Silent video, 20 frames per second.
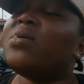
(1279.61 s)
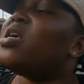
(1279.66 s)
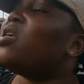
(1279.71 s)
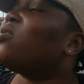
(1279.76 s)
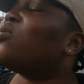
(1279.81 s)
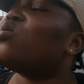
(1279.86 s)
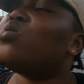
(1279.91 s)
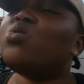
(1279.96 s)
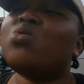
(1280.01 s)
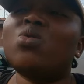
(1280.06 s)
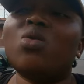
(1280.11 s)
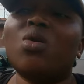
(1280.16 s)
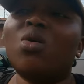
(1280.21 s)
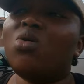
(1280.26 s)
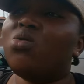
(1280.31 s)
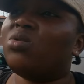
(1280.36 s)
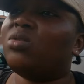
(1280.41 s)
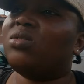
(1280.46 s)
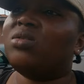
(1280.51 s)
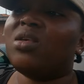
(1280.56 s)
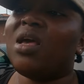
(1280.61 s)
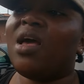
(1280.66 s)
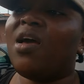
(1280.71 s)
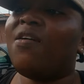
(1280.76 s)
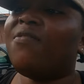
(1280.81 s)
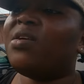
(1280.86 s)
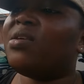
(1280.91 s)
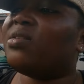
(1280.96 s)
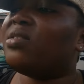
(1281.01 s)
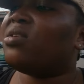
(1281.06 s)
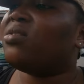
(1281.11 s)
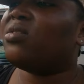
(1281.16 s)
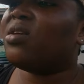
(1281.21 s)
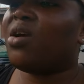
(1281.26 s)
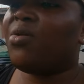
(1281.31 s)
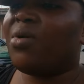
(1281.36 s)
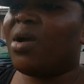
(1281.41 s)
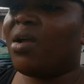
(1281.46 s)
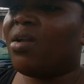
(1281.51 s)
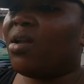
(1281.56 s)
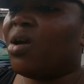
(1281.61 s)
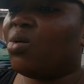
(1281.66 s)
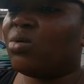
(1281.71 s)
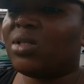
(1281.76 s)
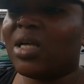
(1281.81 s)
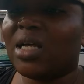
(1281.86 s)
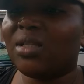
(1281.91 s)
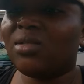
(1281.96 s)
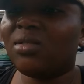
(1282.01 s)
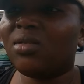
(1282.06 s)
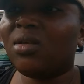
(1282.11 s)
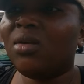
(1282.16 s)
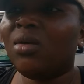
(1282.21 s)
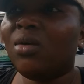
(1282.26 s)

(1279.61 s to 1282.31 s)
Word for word: It's not. not easy. I have a sister right now that